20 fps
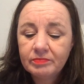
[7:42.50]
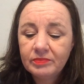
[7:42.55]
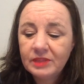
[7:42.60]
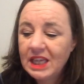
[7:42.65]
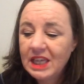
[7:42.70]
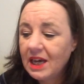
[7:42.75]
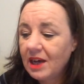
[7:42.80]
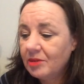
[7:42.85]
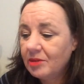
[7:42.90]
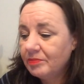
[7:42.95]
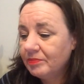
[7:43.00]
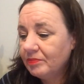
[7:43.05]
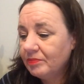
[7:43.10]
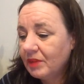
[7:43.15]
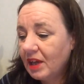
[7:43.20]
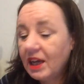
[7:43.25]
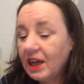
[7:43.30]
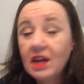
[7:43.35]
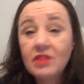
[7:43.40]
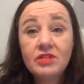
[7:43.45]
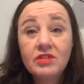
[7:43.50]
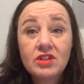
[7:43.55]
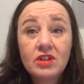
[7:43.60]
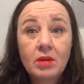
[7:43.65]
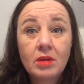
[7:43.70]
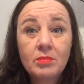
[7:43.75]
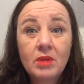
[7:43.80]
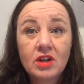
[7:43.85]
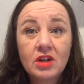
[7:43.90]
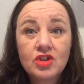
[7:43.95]
yeah, I haven't
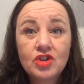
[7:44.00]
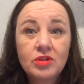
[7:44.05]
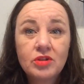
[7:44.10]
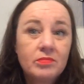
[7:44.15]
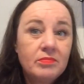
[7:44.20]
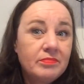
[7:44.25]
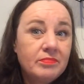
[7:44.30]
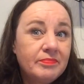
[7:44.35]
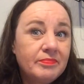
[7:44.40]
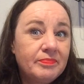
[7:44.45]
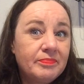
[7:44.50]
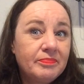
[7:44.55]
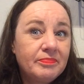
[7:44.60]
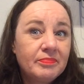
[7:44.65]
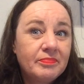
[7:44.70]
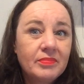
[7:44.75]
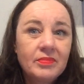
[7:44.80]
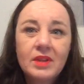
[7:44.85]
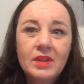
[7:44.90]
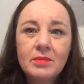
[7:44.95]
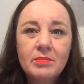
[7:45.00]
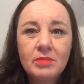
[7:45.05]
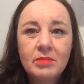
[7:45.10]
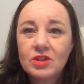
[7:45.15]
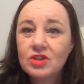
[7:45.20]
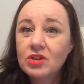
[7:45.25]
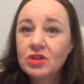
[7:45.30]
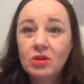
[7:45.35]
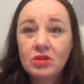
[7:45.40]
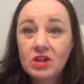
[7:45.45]
done much, but
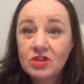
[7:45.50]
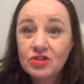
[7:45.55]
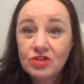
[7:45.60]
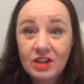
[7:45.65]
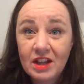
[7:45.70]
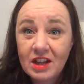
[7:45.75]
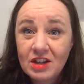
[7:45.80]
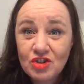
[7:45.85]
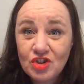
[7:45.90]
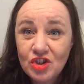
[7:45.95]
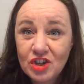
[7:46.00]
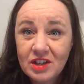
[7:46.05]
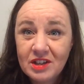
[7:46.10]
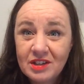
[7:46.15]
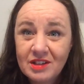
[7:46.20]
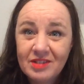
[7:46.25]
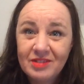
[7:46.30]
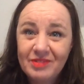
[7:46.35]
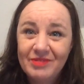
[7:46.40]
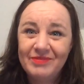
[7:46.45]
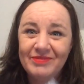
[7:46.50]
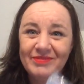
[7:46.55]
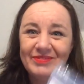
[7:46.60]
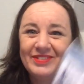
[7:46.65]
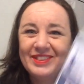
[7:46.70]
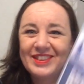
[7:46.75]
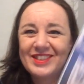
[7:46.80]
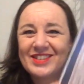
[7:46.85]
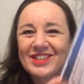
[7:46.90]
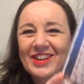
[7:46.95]
so doesn't Angie.
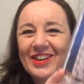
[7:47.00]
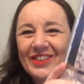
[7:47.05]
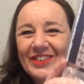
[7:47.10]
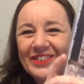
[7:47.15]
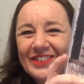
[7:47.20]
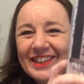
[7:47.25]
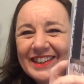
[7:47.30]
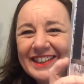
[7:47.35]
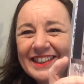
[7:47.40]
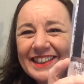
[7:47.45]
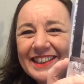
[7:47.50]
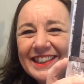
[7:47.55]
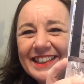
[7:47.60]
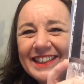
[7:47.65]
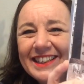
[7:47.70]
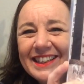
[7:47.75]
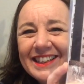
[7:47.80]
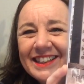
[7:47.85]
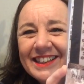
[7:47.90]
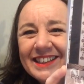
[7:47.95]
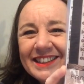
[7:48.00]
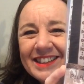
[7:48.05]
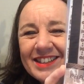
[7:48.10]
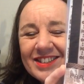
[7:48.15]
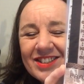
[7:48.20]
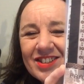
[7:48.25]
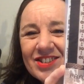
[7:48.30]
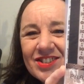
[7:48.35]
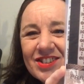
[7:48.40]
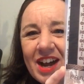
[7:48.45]
So
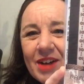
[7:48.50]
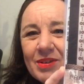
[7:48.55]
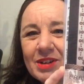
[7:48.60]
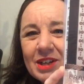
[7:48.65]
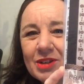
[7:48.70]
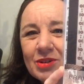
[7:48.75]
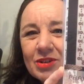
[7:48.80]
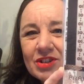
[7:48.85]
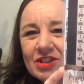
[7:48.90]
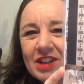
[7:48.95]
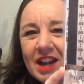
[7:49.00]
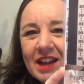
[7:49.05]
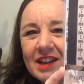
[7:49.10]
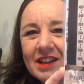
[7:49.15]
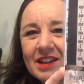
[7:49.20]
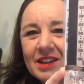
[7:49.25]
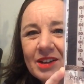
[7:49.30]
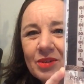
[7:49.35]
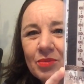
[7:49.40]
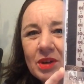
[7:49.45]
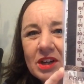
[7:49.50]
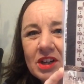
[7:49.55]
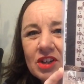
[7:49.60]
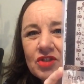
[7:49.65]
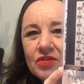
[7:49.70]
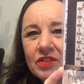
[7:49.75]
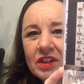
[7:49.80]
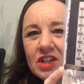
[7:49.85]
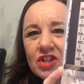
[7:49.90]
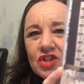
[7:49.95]
this is how it looks like when
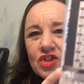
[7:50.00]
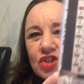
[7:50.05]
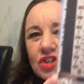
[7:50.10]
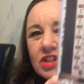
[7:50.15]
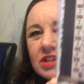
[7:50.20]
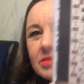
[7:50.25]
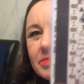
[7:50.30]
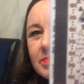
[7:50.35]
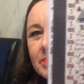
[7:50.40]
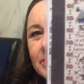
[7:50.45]
it's finished.